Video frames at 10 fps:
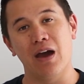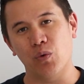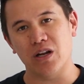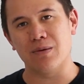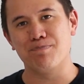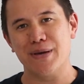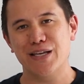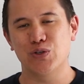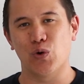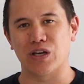and one of the
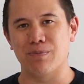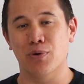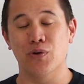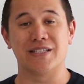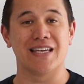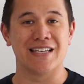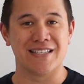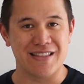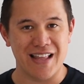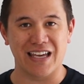big talking points is
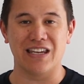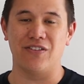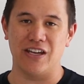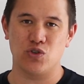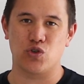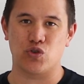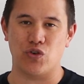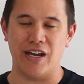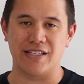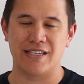negative interest
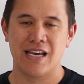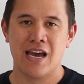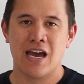rates.